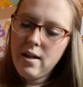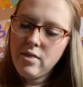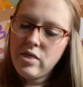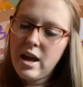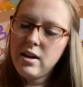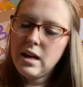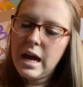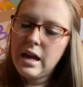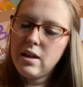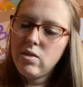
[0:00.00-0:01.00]
That
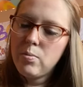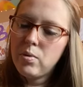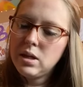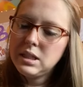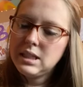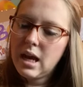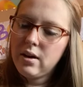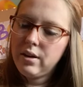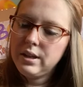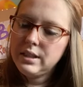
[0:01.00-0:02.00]
night, the boy sat
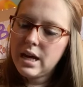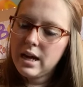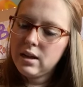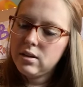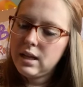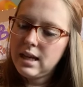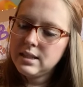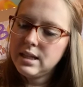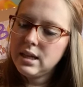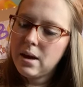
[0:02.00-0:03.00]
on deck,
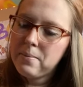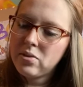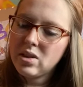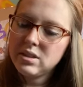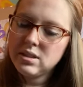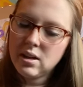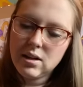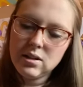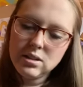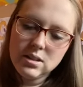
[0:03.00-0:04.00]
gazing up at the
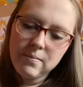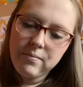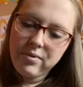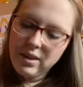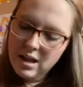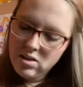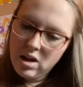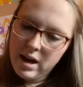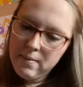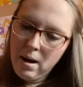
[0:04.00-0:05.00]
stars. He
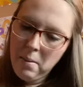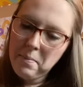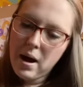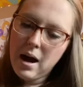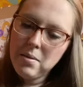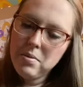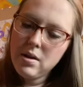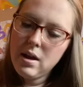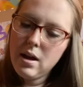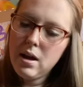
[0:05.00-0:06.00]
thought about Bob,
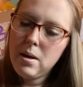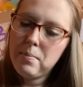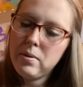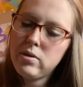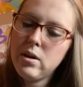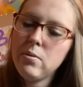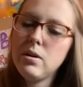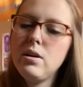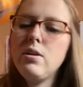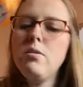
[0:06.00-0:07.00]
but there were
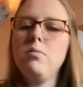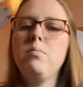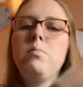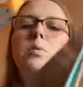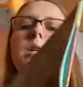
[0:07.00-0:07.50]
no more